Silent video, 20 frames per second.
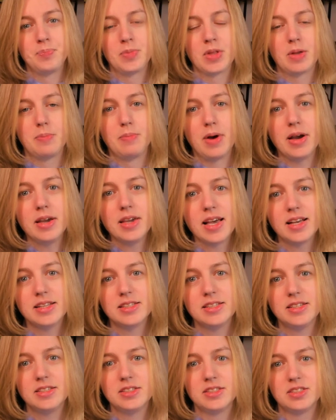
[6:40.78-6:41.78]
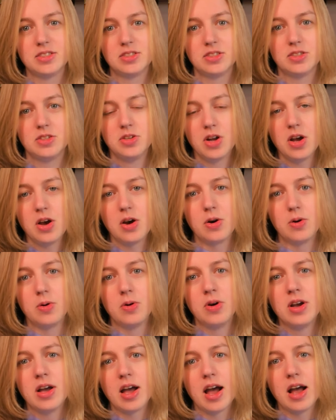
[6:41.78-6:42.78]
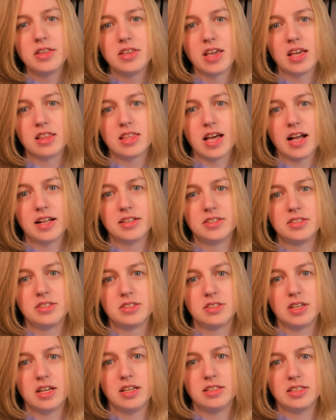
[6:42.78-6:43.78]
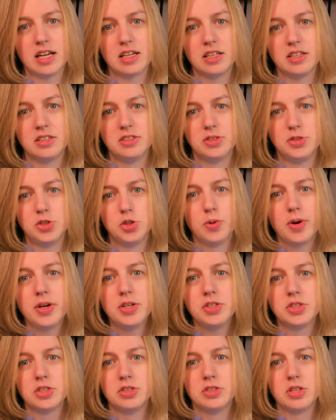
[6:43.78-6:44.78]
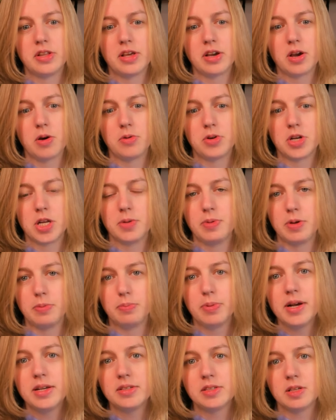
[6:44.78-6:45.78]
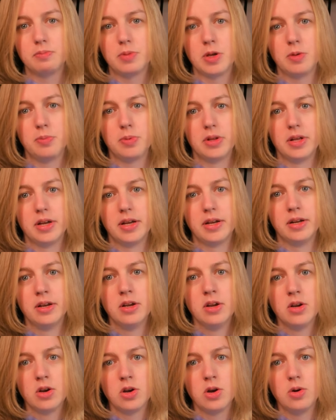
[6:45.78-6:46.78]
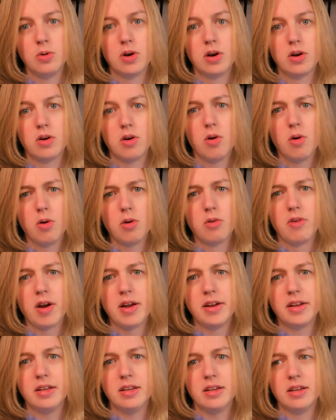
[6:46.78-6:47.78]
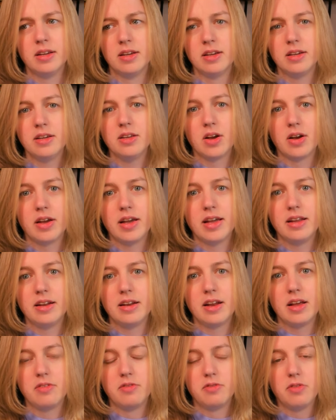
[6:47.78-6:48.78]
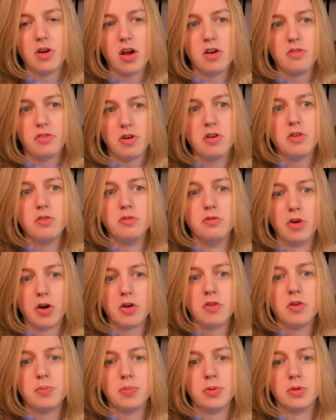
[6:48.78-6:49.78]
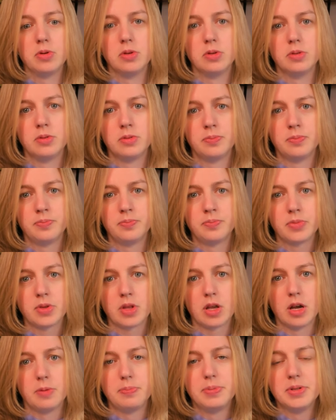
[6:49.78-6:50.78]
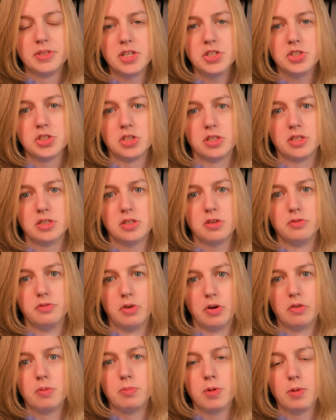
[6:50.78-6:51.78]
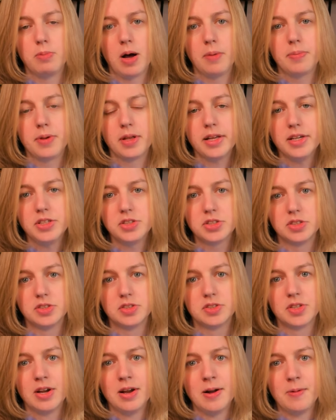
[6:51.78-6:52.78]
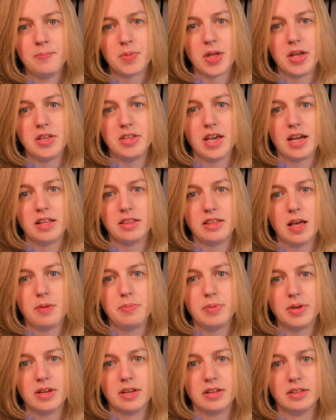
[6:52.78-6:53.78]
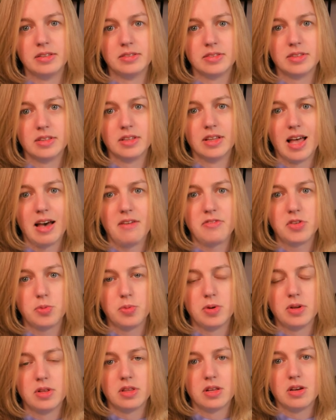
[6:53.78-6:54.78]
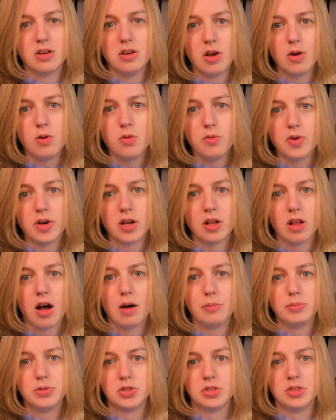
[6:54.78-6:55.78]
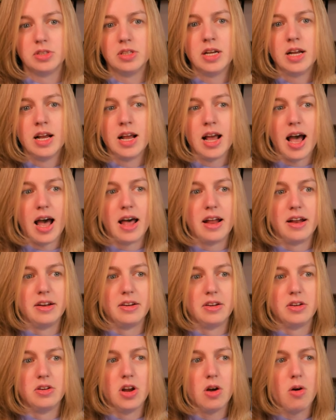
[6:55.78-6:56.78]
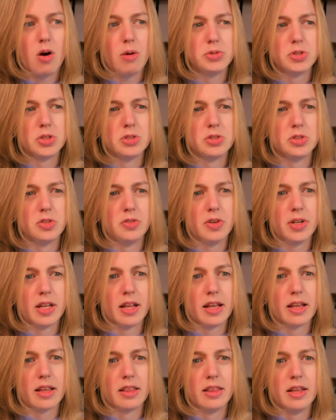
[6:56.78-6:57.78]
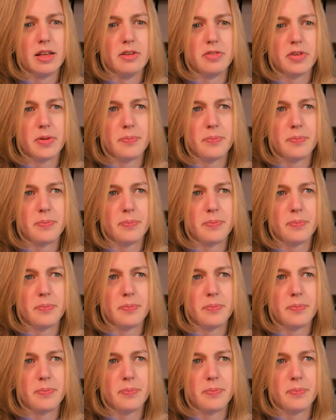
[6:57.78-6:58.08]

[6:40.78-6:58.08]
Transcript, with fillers: my guess is no. And yet that's exactly the situation that they're going to be placing people in who are already, you know, in a very vulnerable uh, position. These are vulnerable populations, and yet they're being left with no real option and no option to really like live